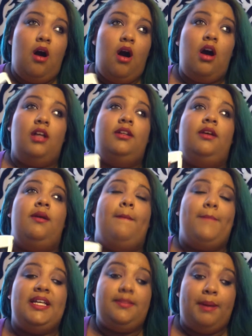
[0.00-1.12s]
on
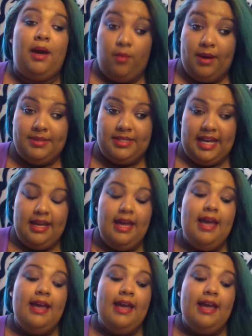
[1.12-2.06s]
Best Buy website.